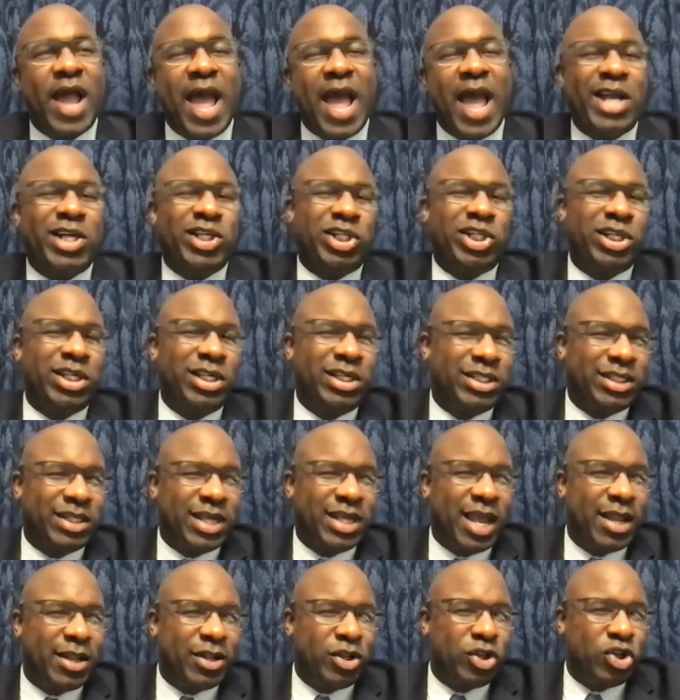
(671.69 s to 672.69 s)
actually
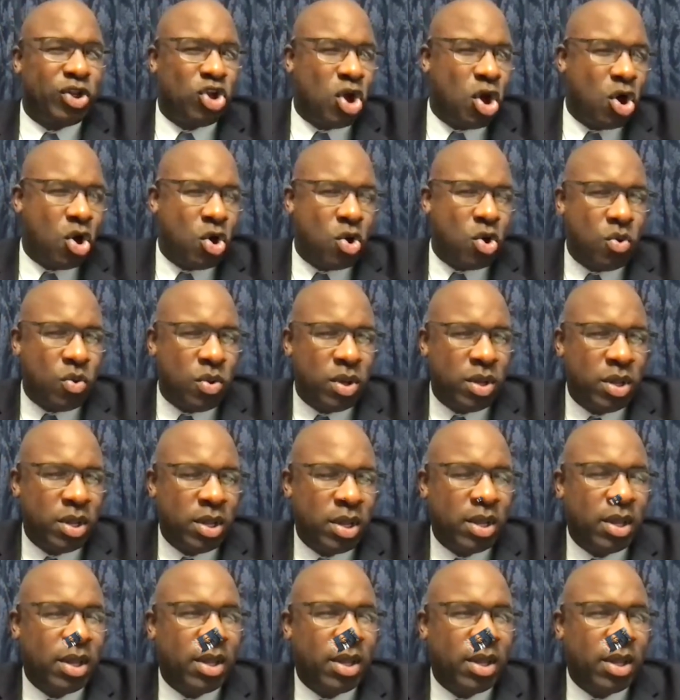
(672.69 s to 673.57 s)
said no.